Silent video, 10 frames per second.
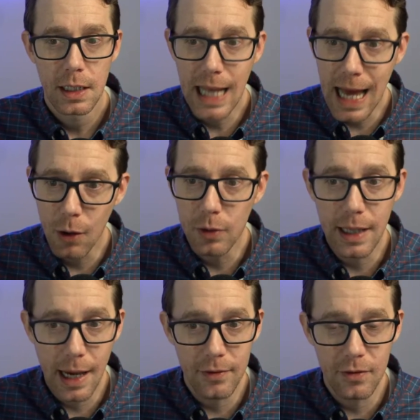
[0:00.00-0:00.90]
Now,
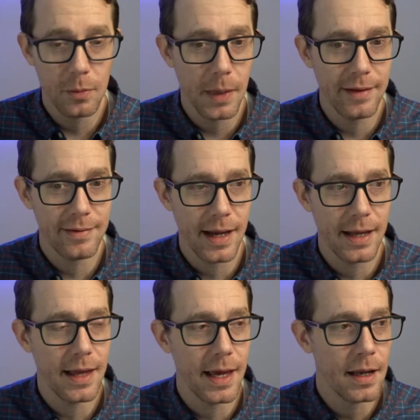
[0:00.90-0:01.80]
yes, you may
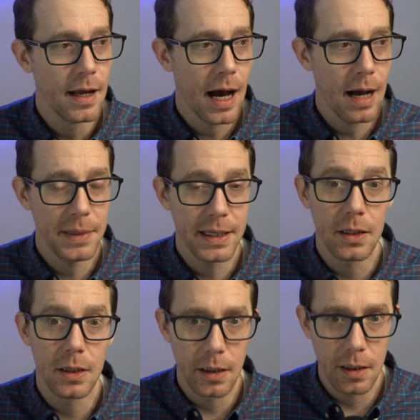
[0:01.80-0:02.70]
say that I'm being a
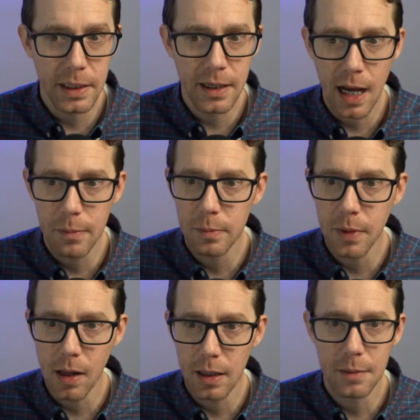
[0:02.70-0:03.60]
little bit
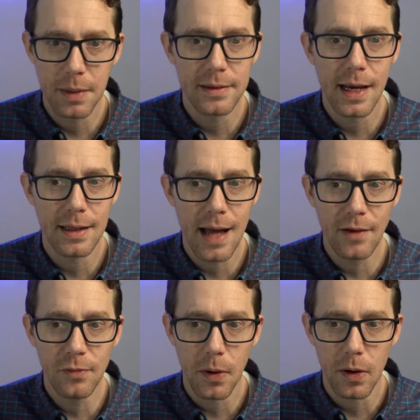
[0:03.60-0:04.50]
hyperbolic about that
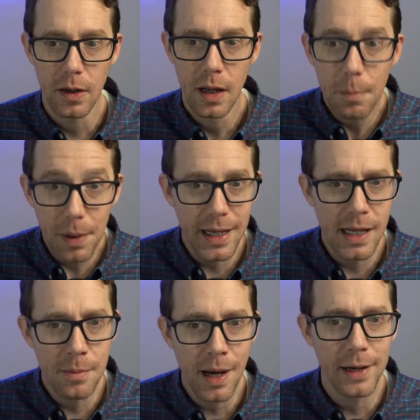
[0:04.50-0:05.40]
last part, but
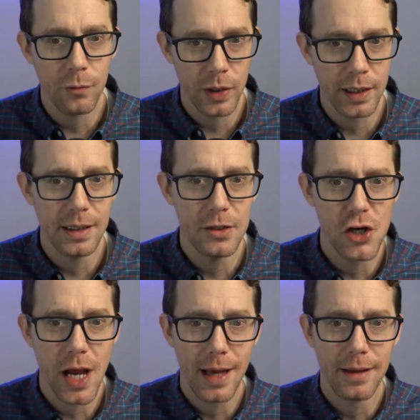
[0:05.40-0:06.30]
am I really,
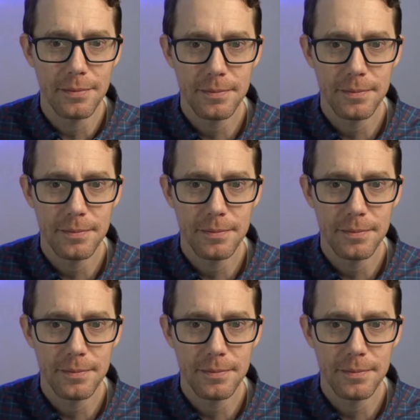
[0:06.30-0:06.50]
chat?